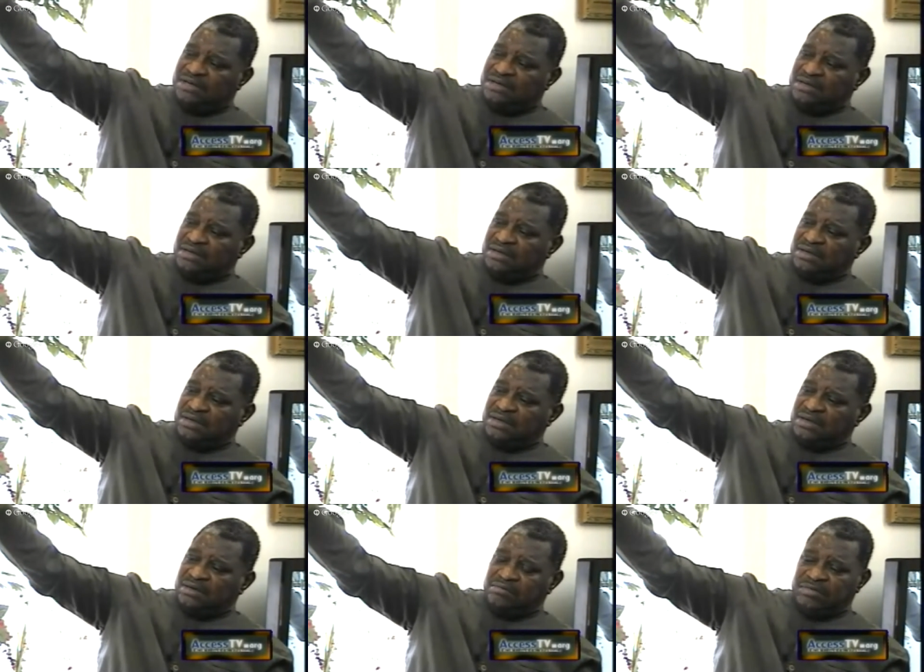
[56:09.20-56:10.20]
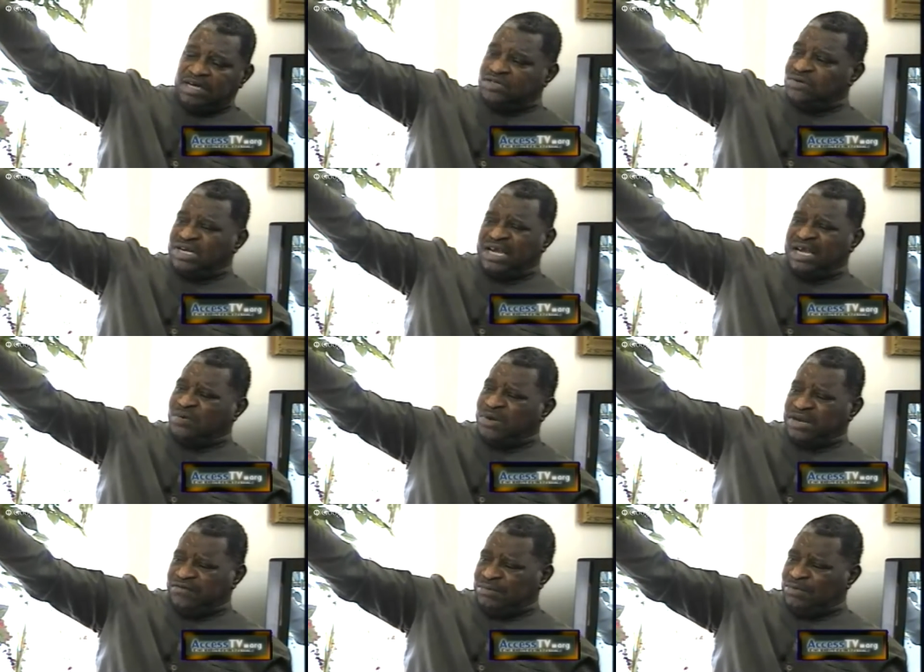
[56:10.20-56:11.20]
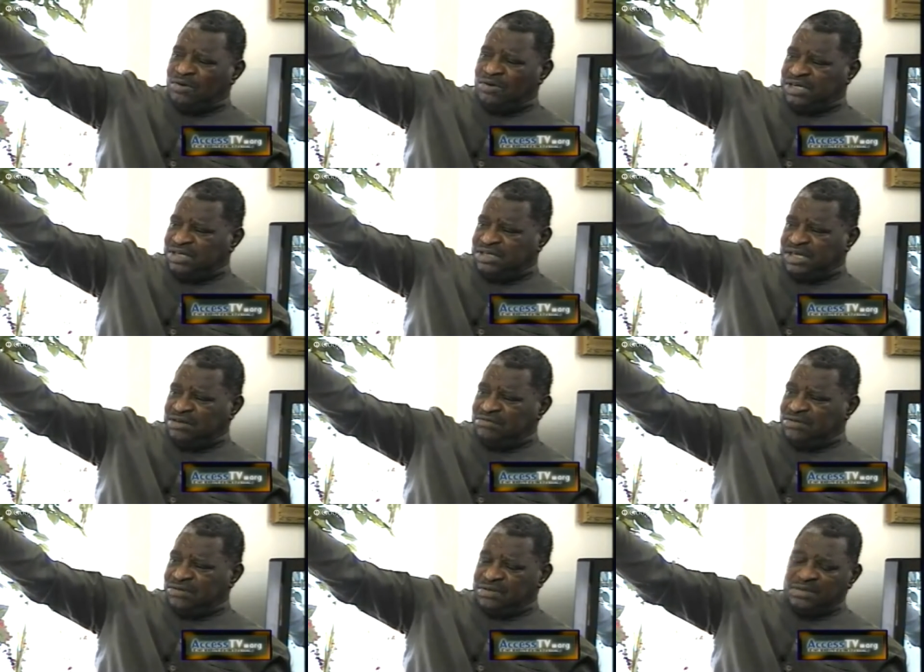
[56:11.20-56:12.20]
Mm. Made sure he got away from all these networks.